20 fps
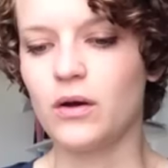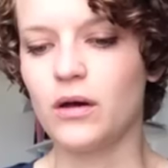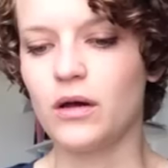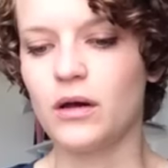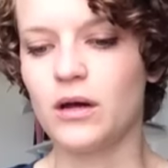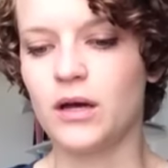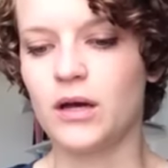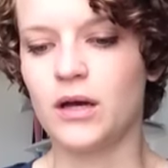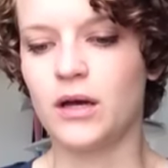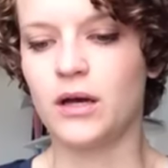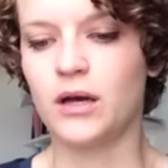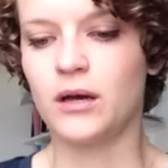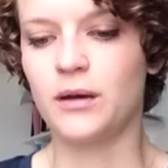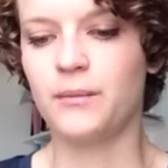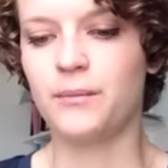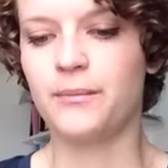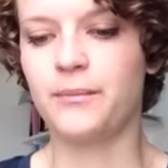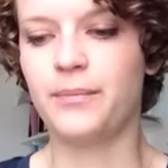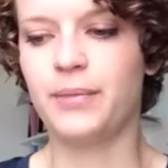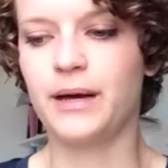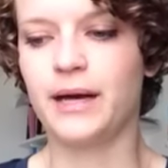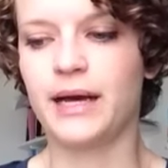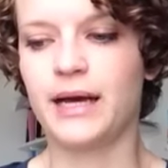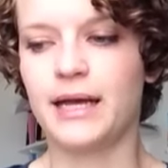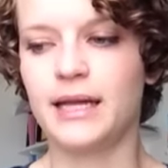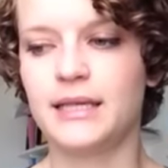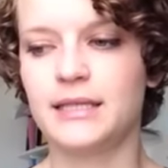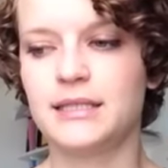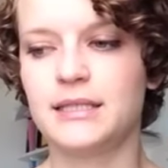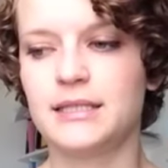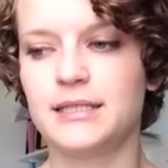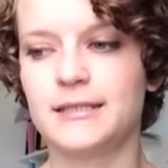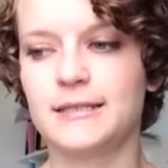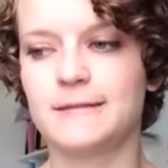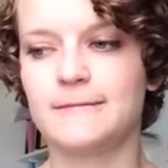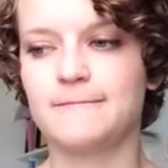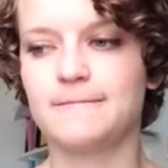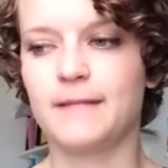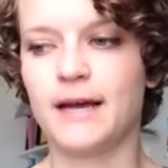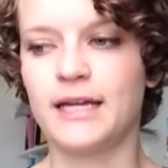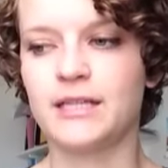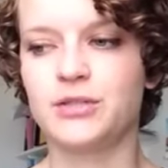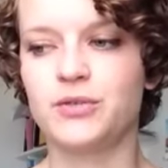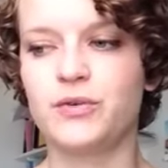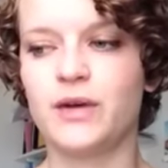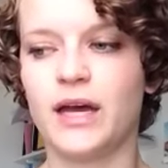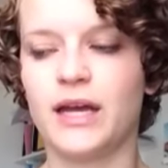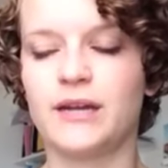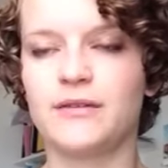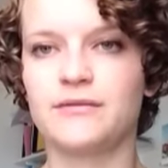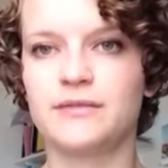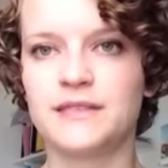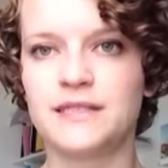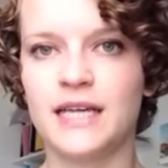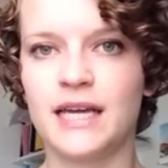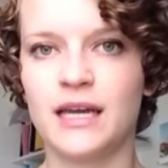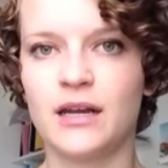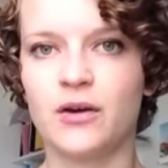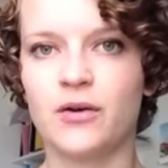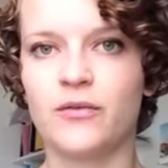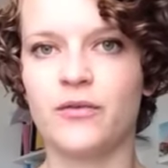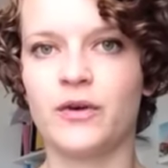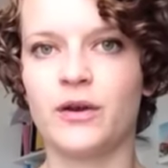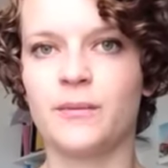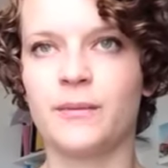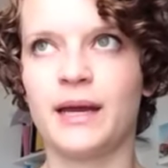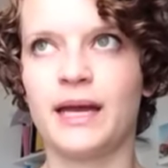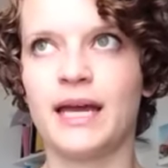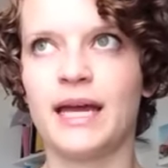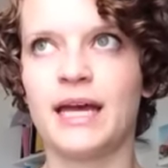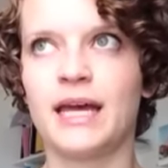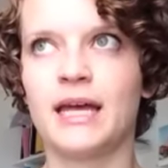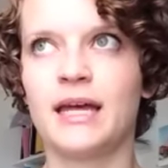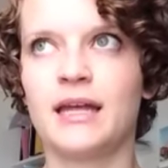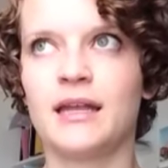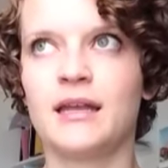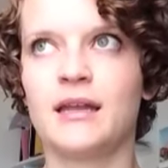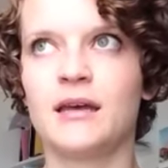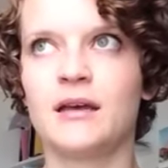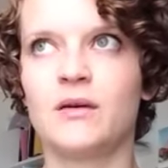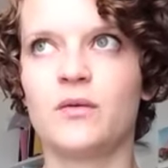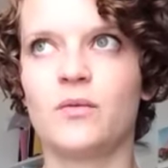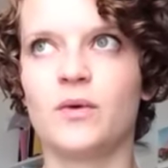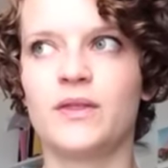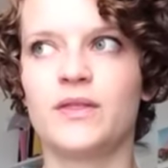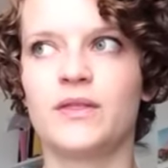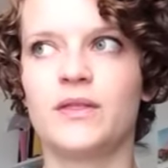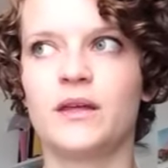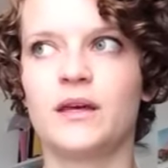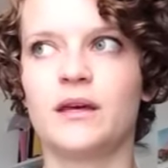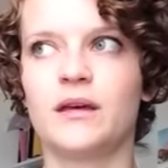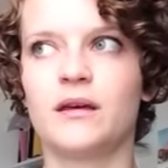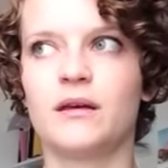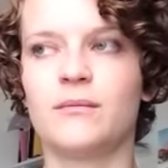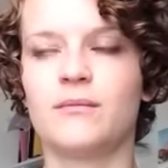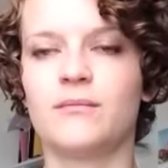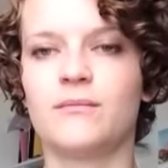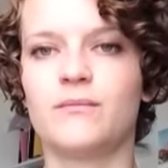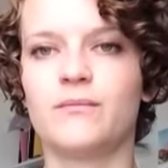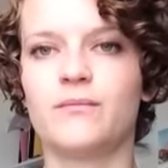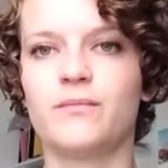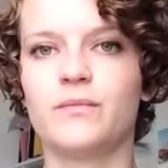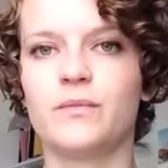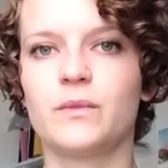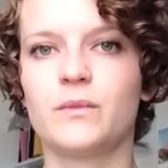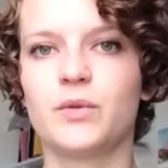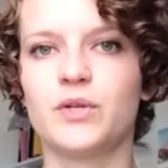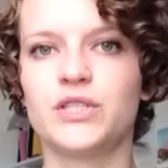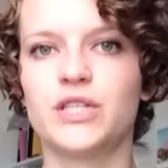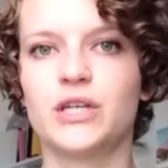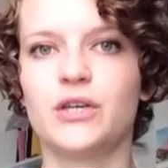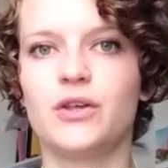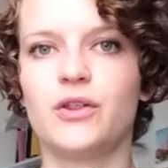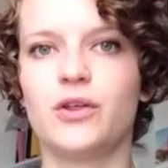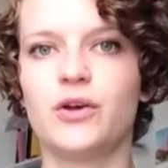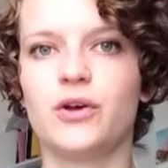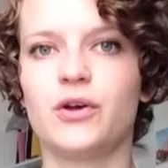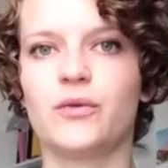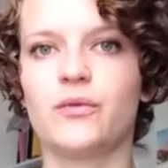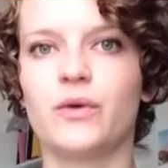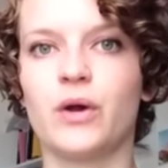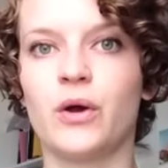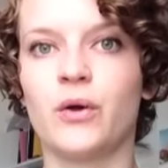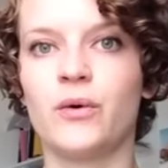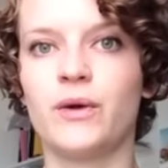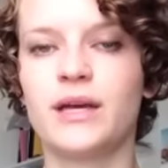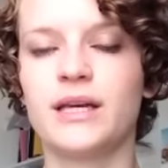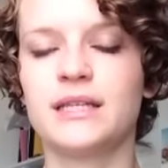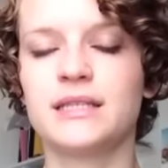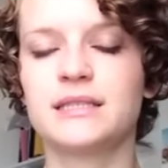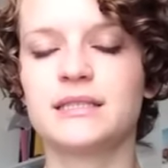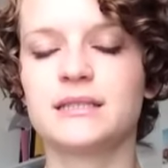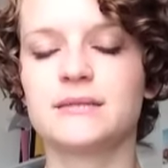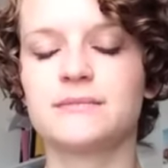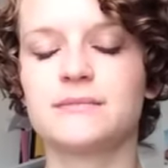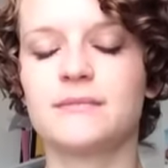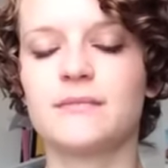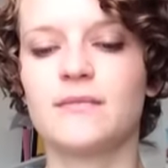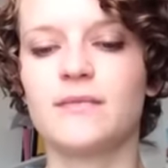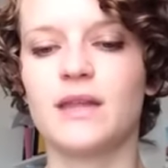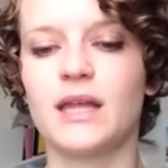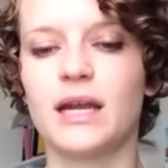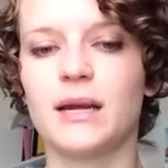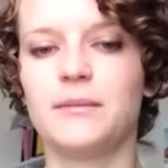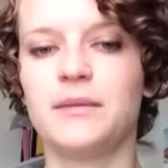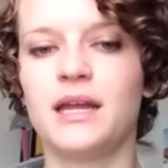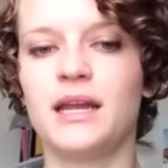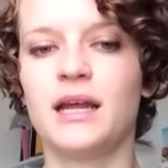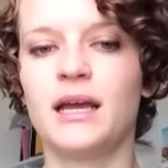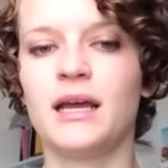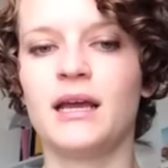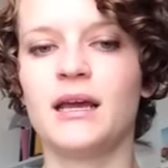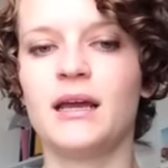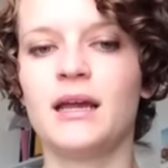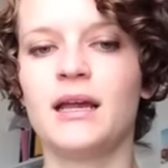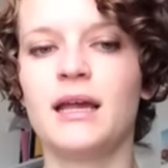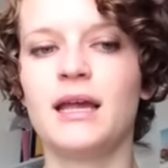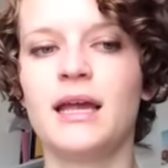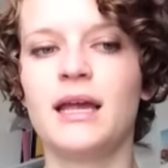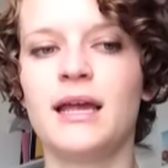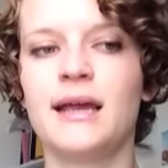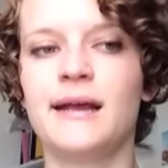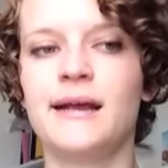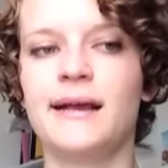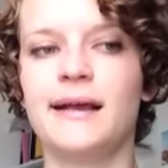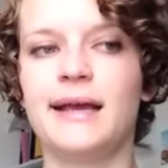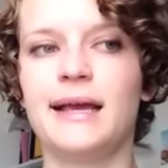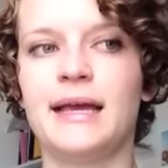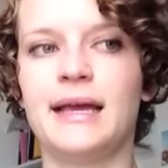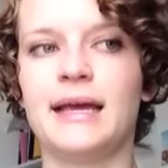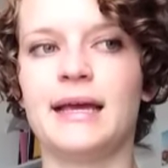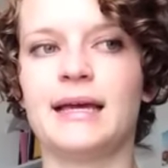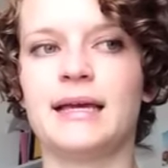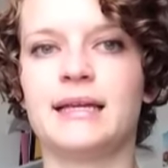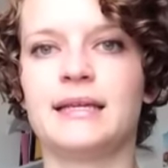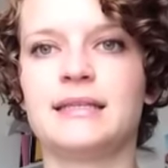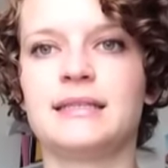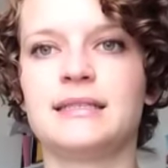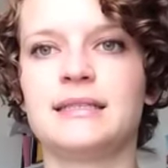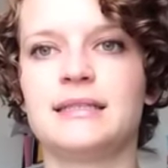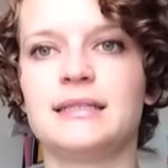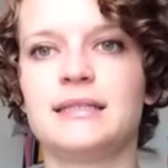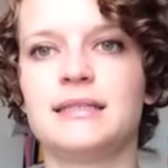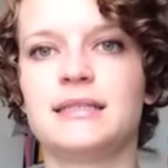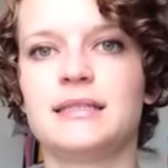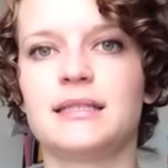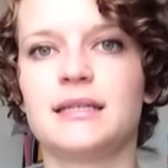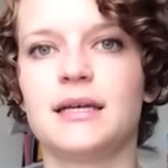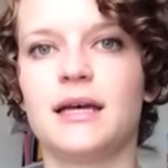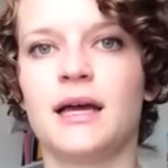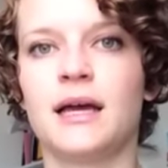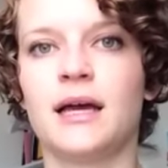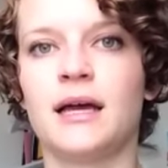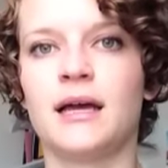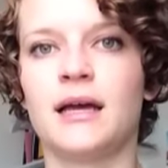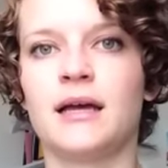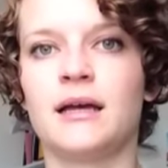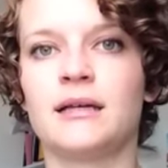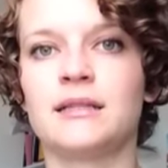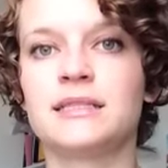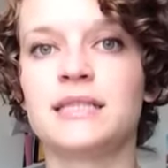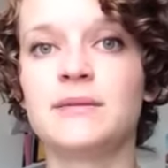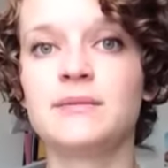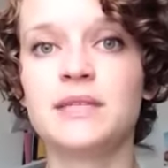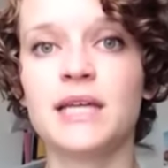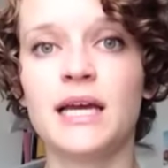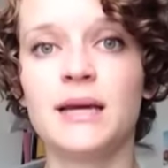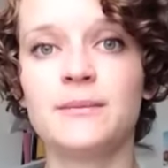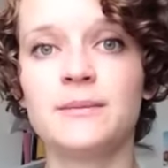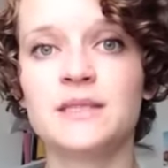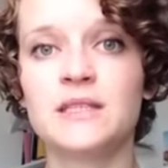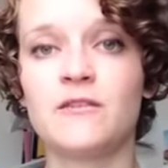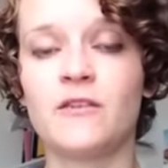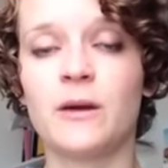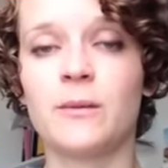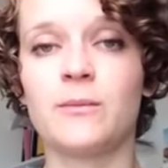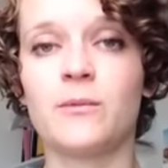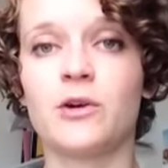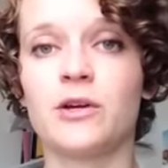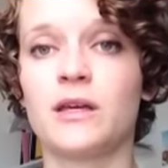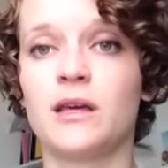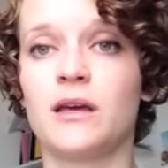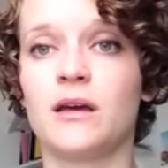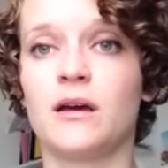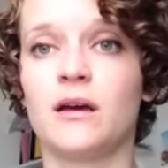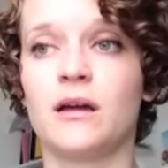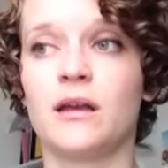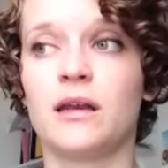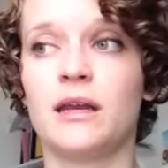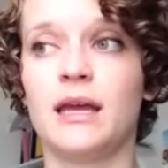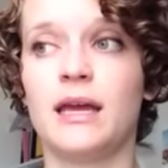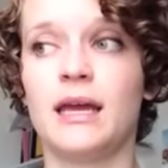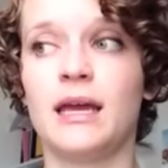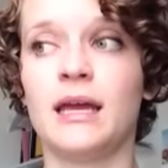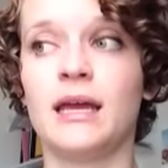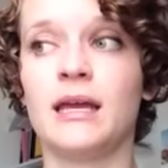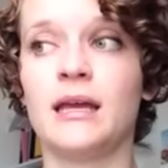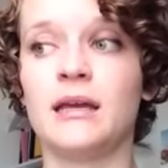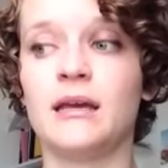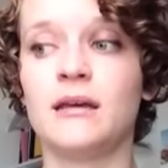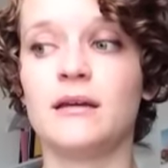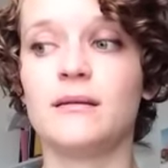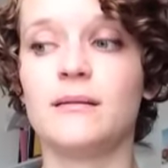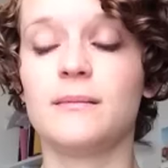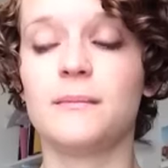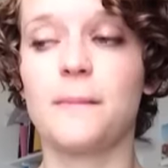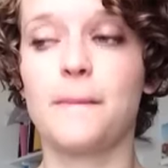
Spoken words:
but I do kind of say it over in my head what the particular row is that I'm knitting. And sometimes if I'm working on a